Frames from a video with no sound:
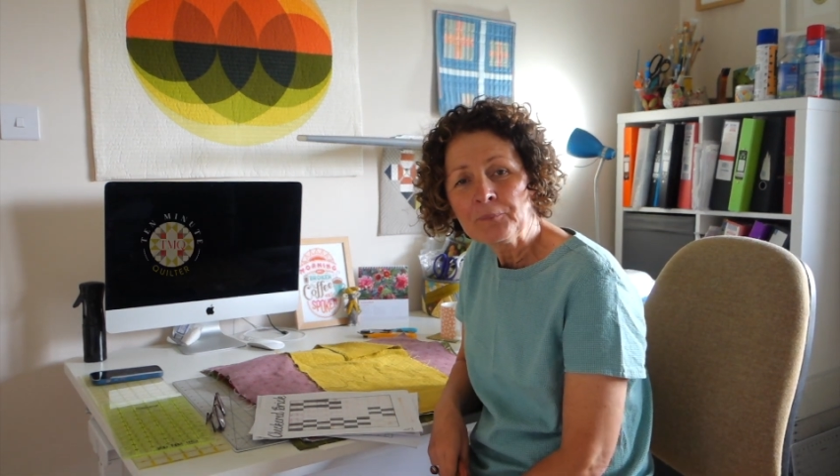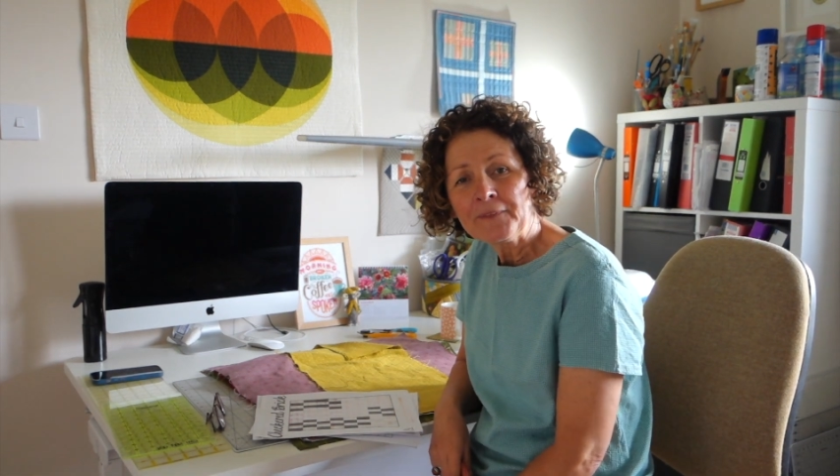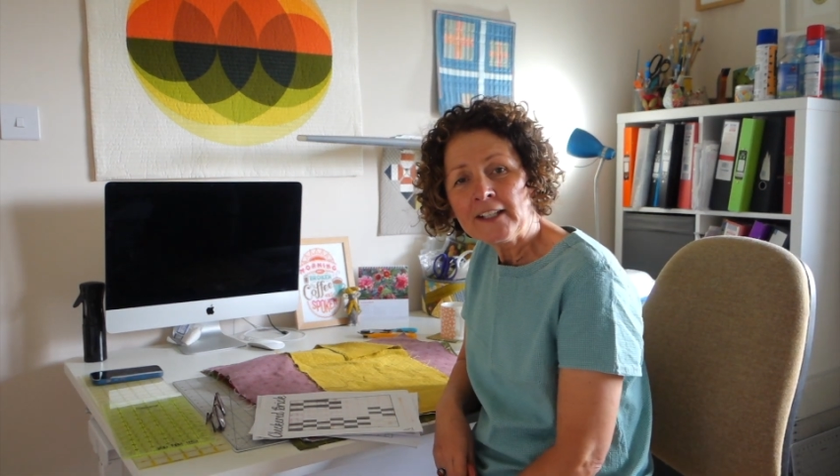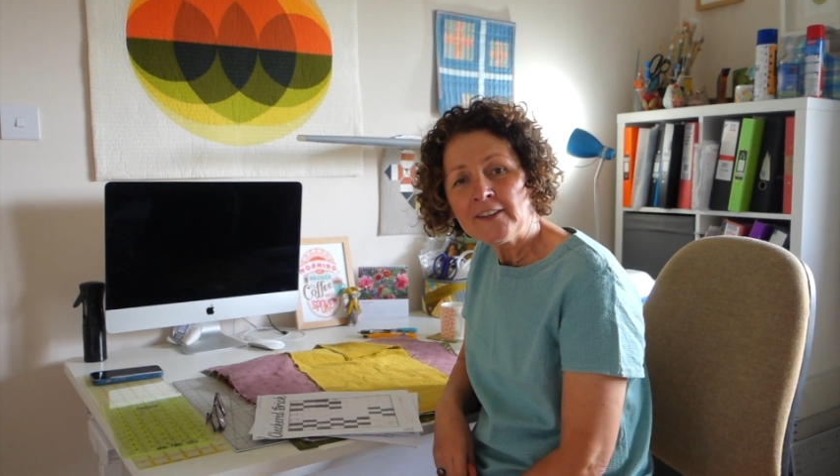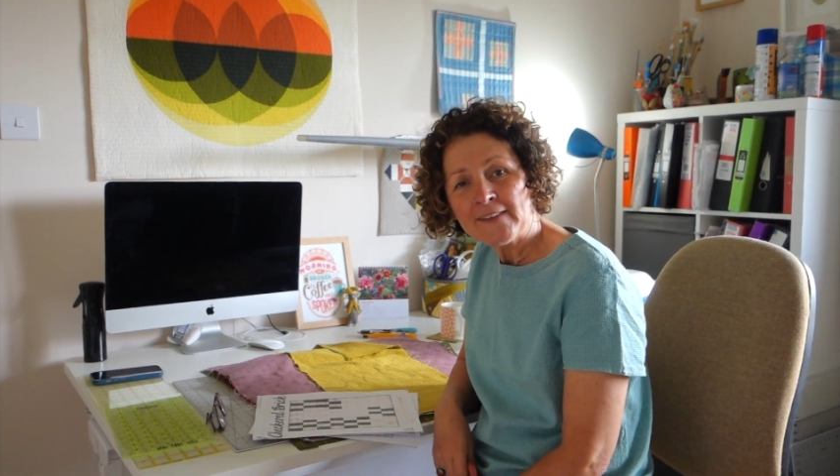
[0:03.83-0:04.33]

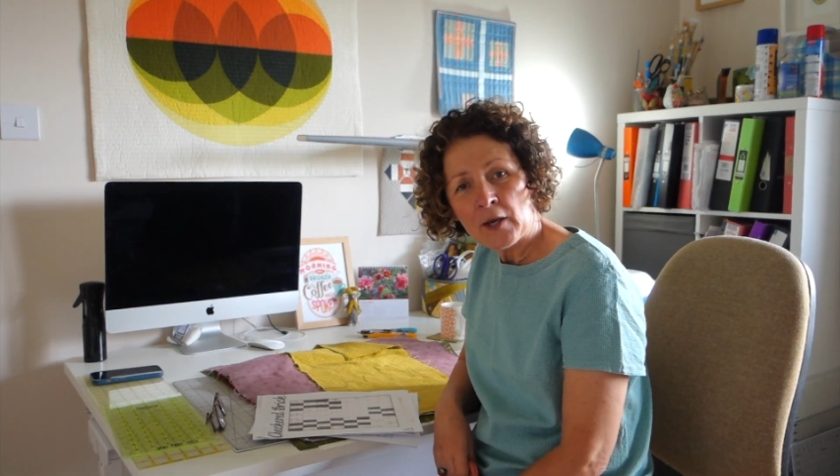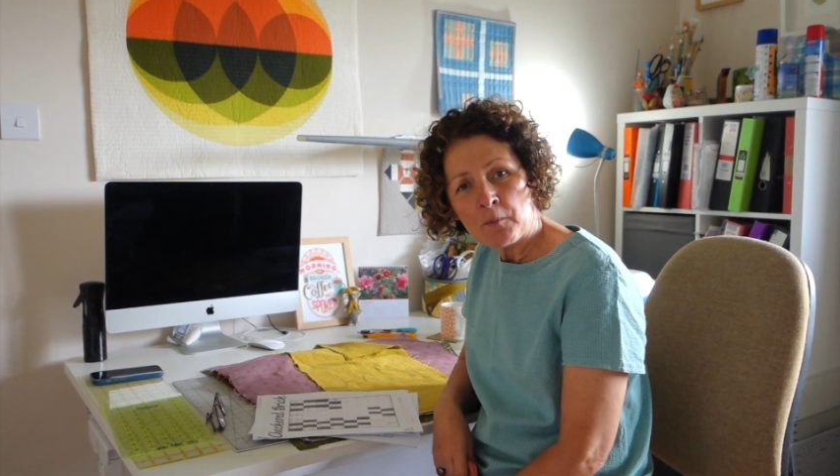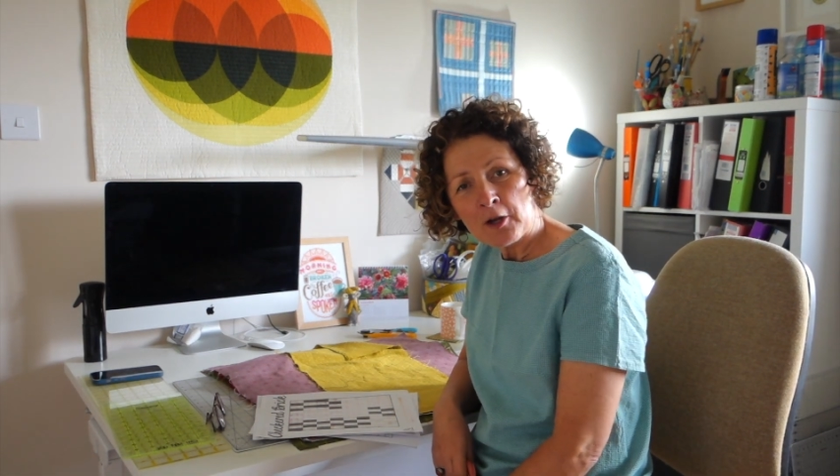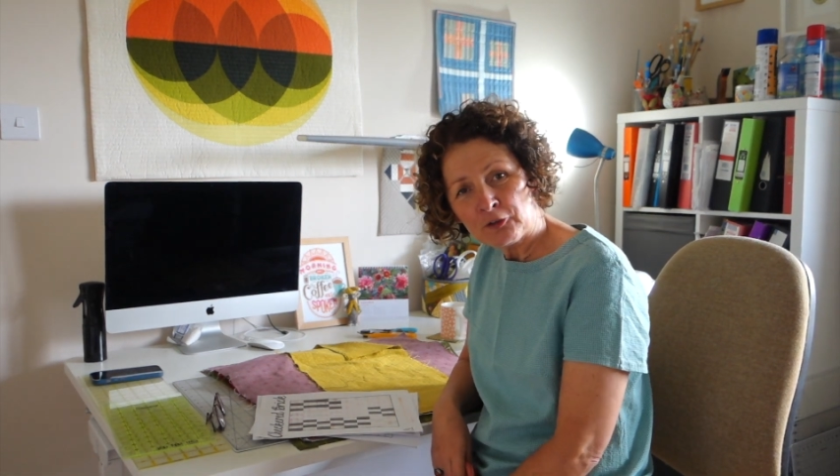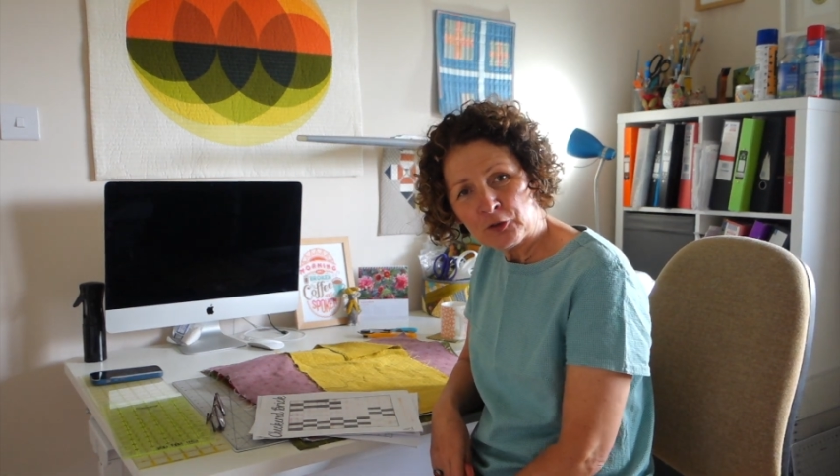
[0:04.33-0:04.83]
Thank you so
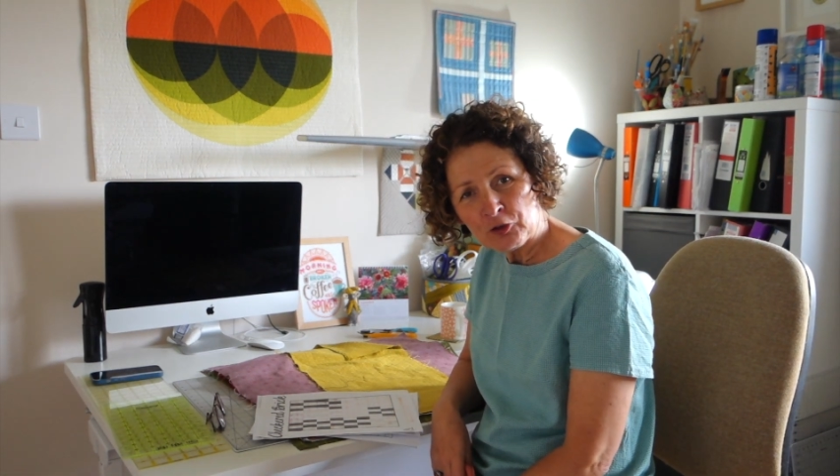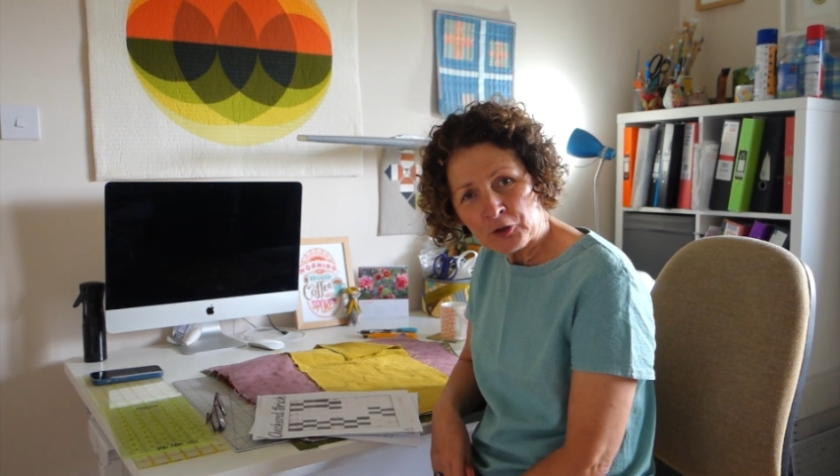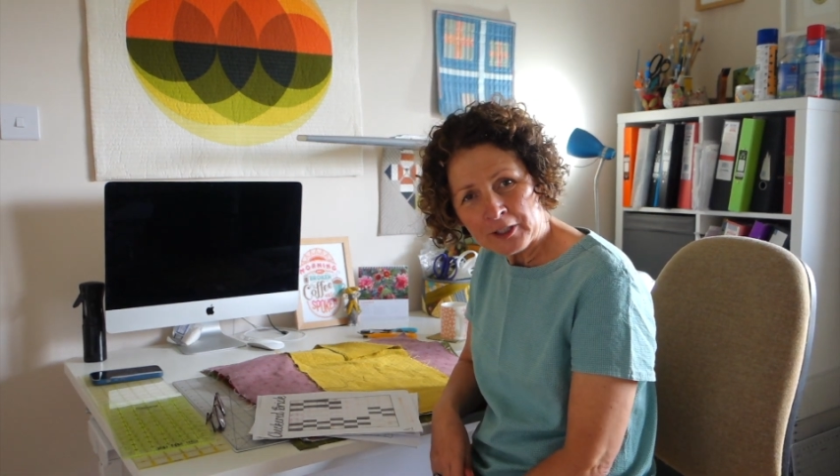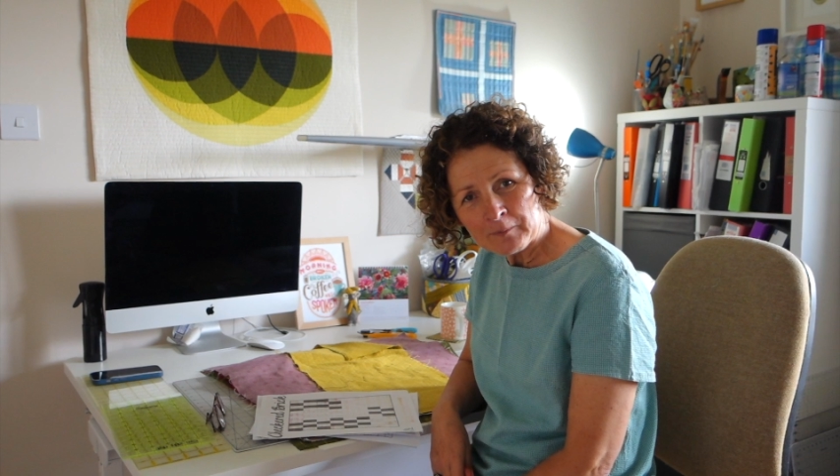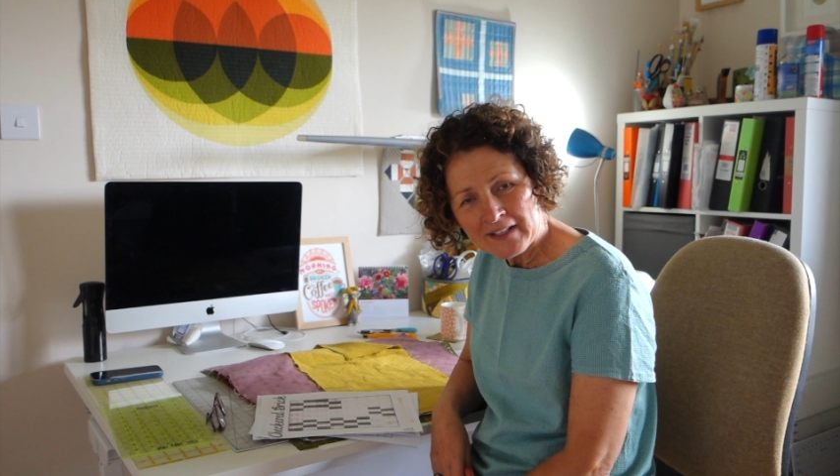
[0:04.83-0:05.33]
much for
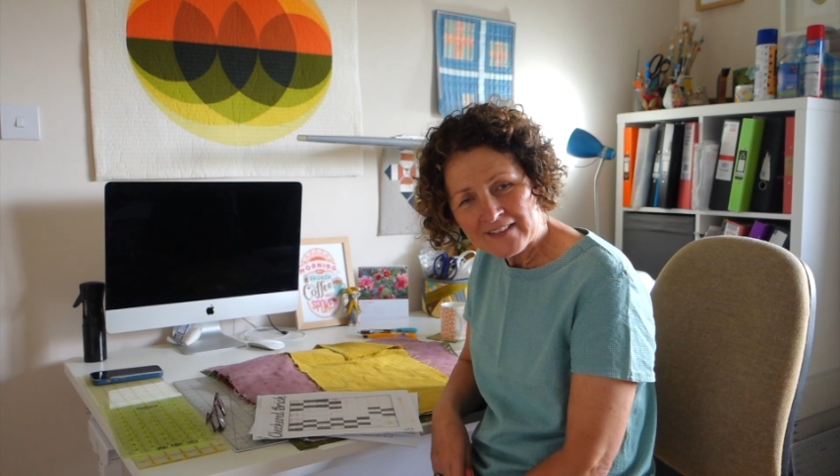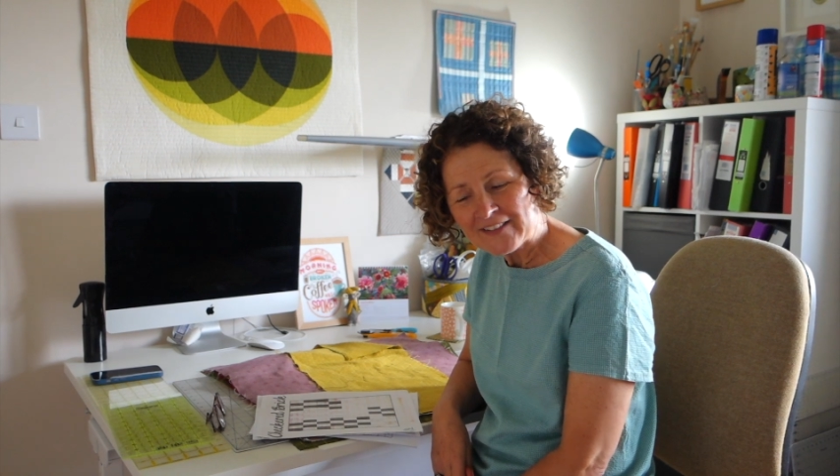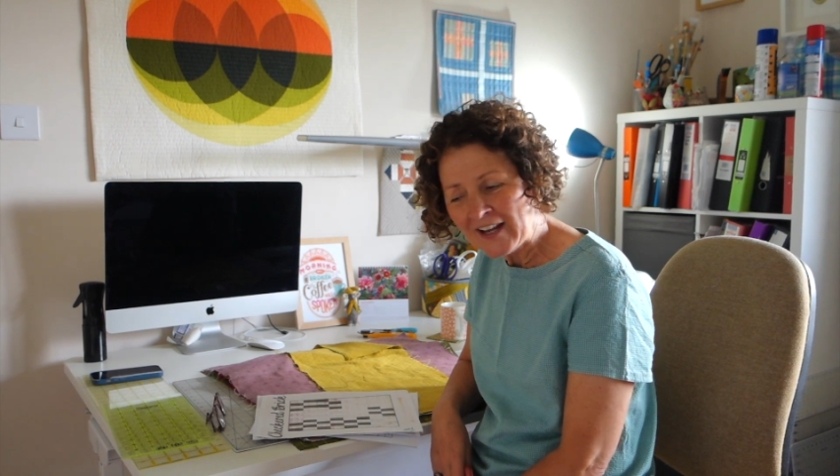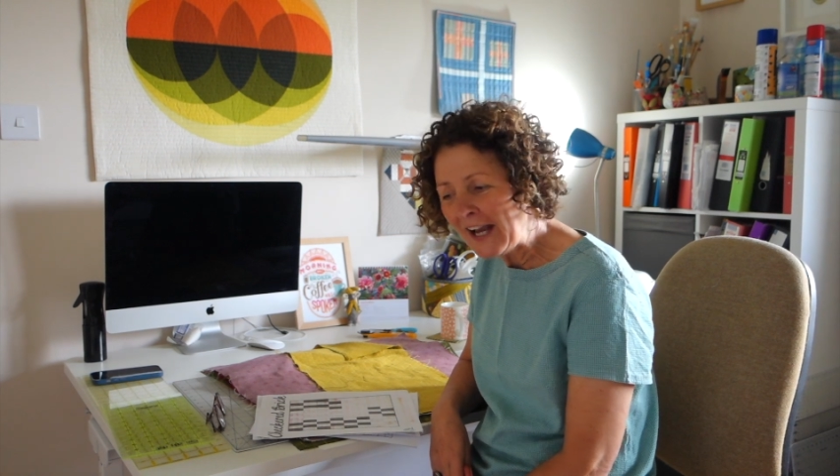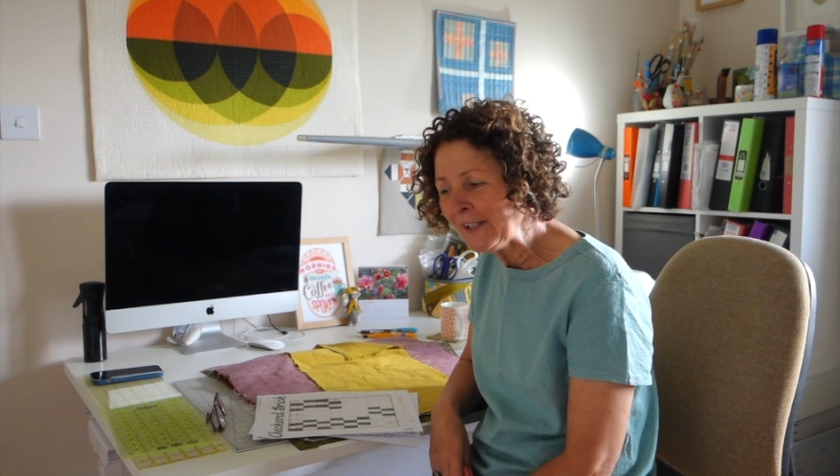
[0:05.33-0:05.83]
joining me
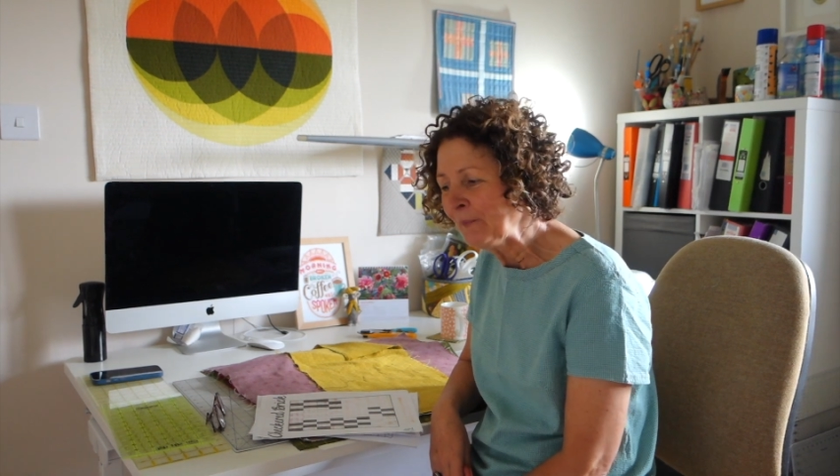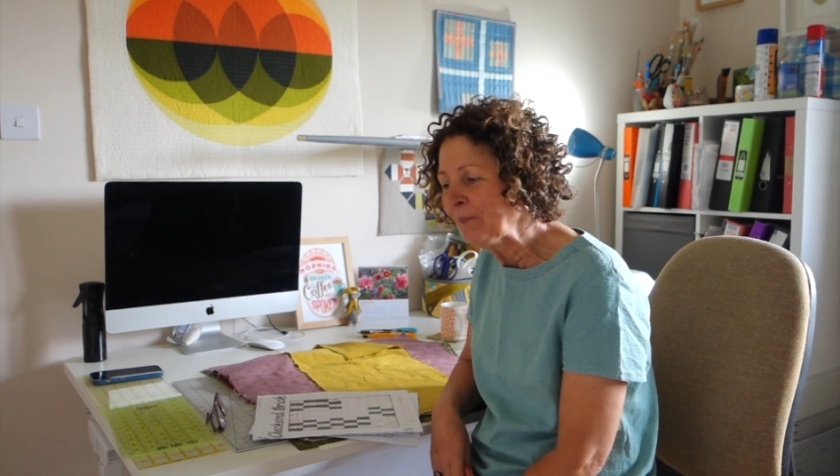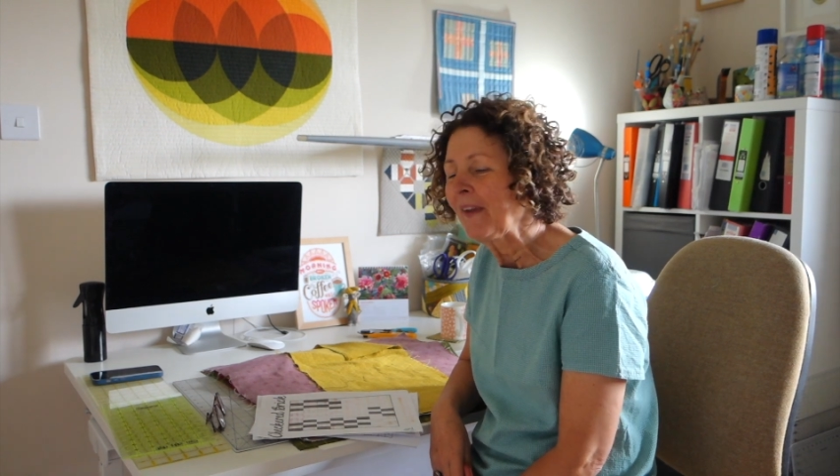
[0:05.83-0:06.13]
today.